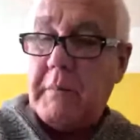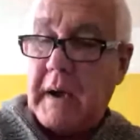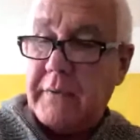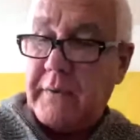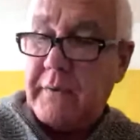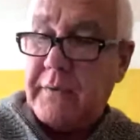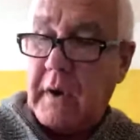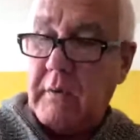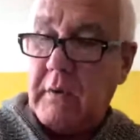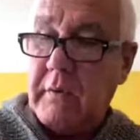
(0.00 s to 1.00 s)
But
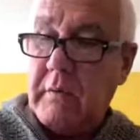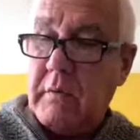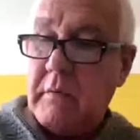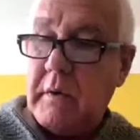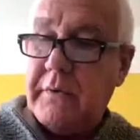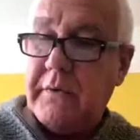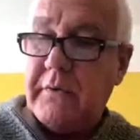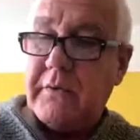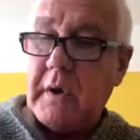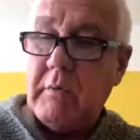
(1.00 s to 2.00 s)
so this
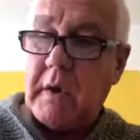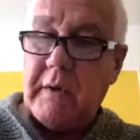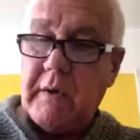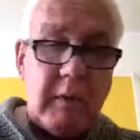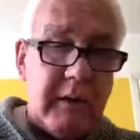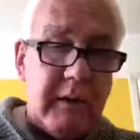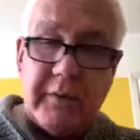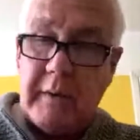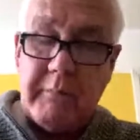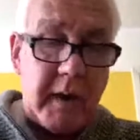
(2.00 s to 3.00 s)
is just a little giveaway
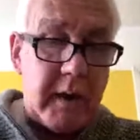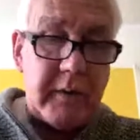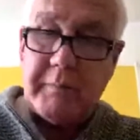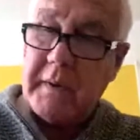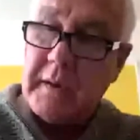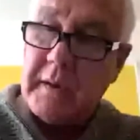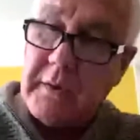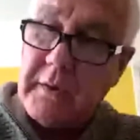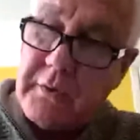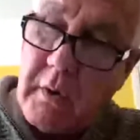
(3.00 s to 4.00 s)
for £10 to spend in
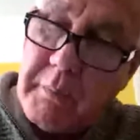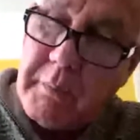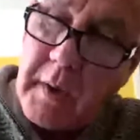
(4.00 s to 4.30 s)
our shop,